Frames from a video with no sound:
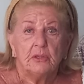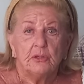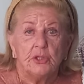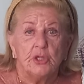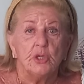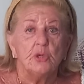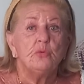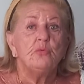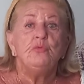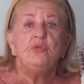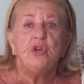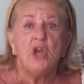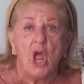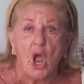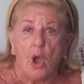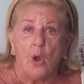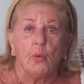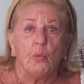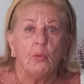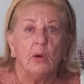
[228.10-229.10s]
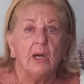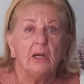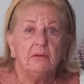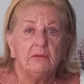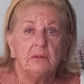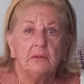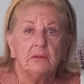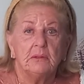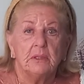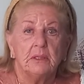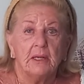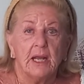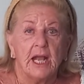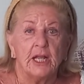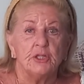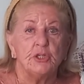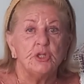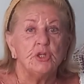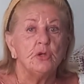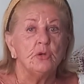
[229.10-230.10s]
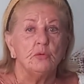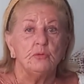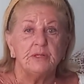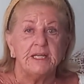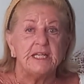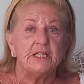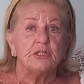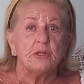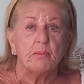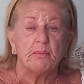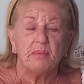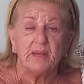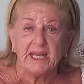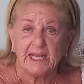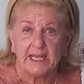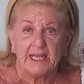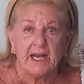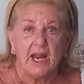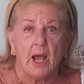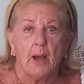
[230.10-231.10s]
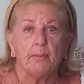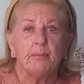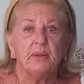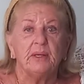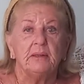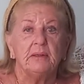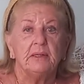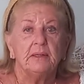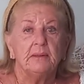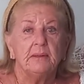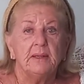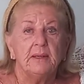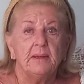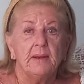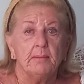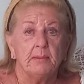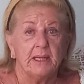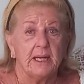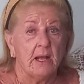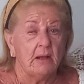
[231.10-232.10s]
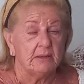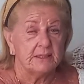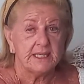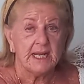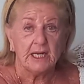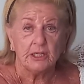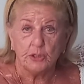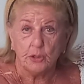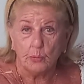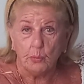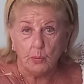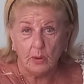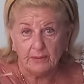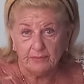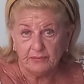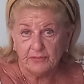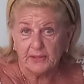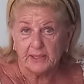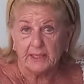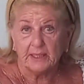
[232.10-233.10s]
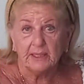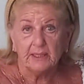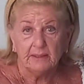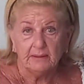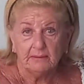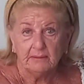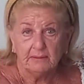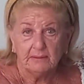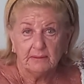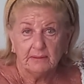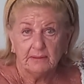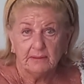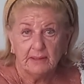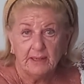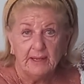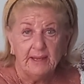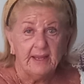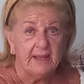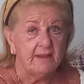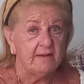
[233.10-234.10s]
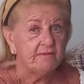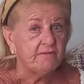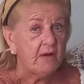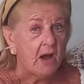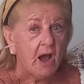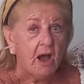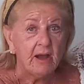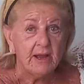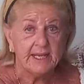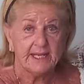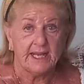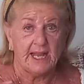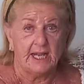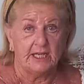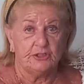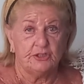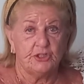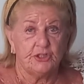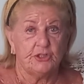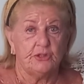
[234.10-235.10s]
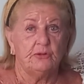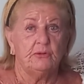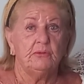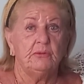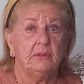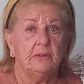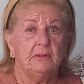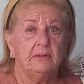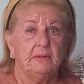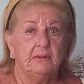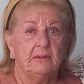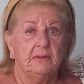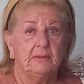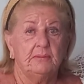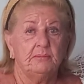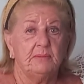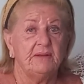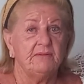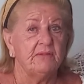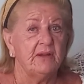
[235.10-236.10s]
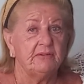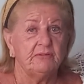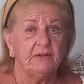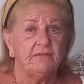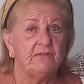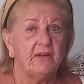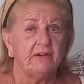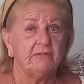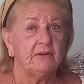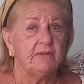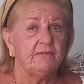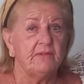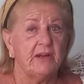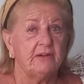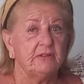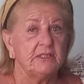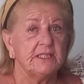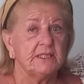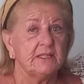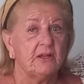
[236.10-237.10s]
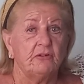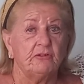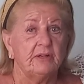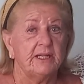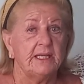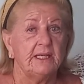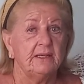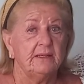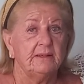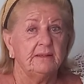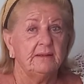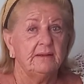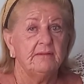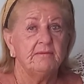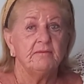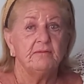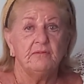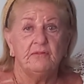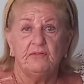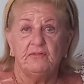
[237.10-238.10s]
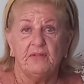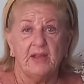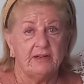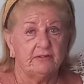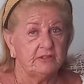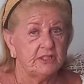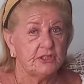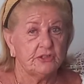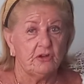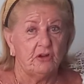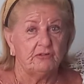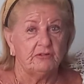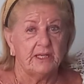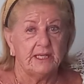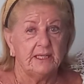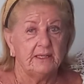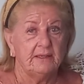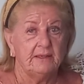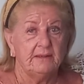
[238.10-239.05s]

You know, and you need to pick it up. But I'll tell you one thing, if I catch you, be very, very, very sorry. Very sorry.